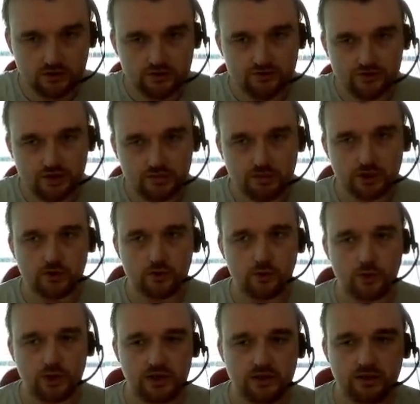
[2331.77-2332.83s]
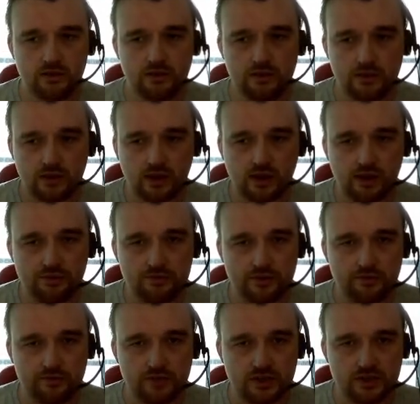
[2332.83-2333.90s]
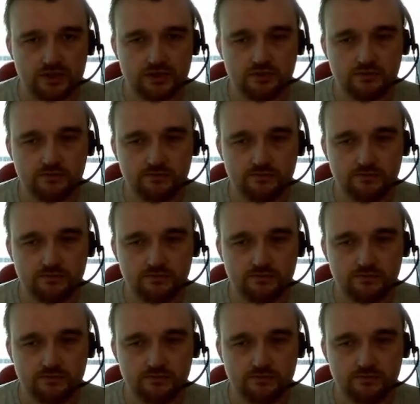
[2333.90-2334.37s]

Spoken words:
Dreamer Queen, Gift of Reason.